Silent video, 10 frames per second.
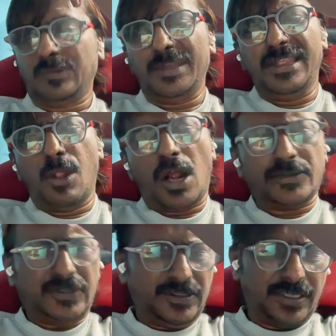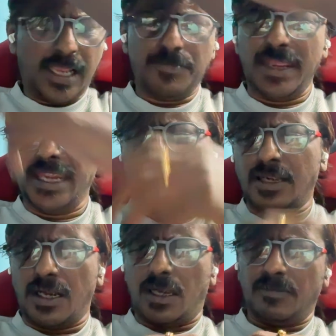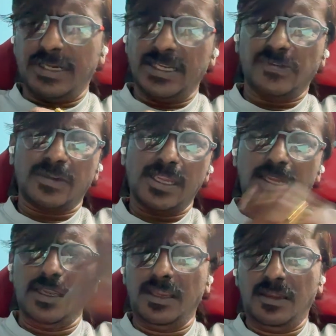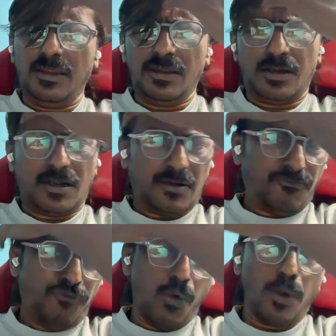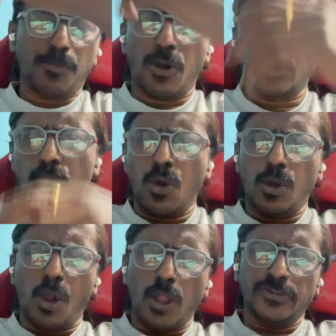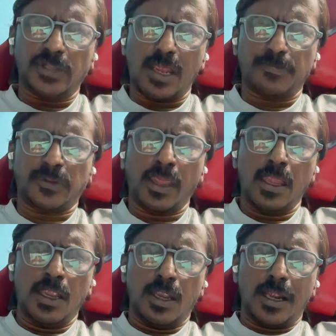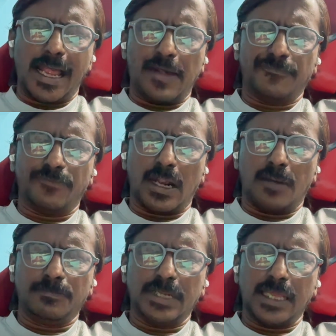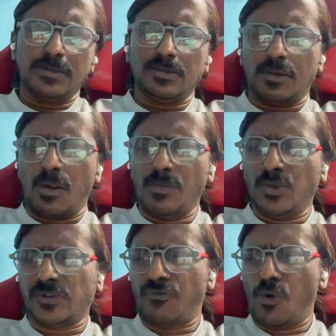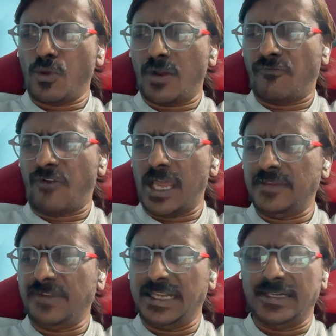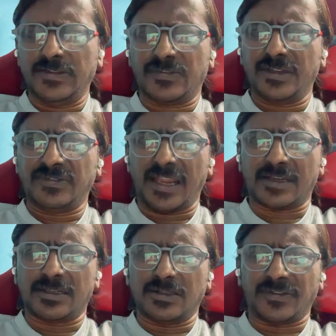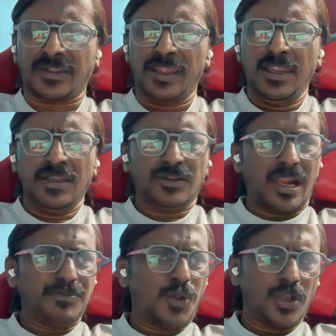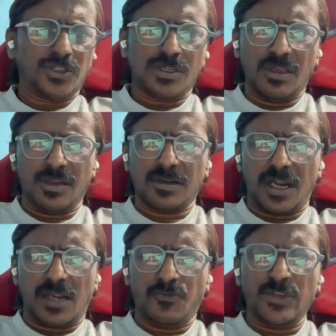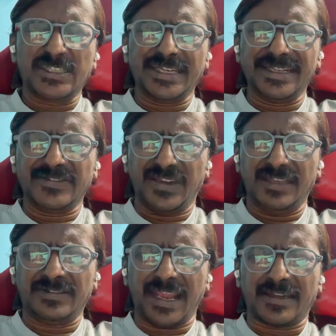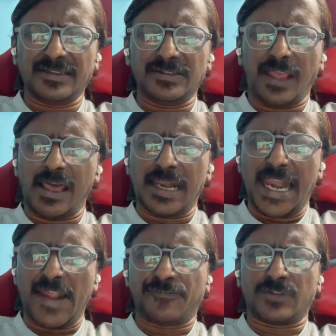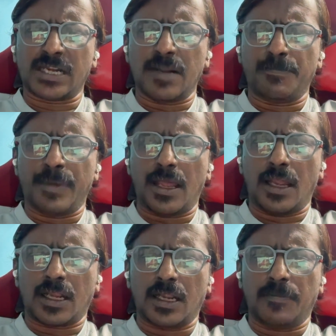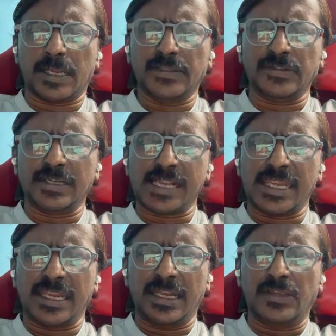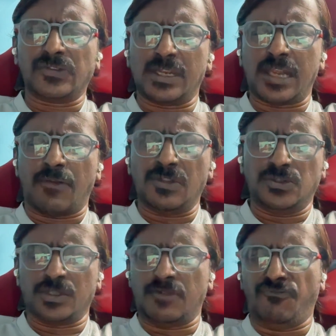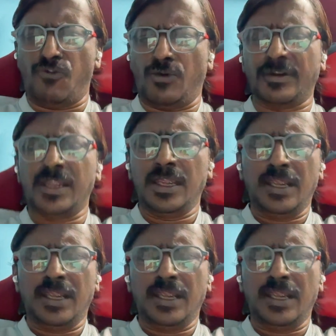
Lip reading: been long since I made industry 4.0 concepts. I've done almost four or five industry sectors. So I'm not sure which industry sectors are left compared considering the industry revolution 4.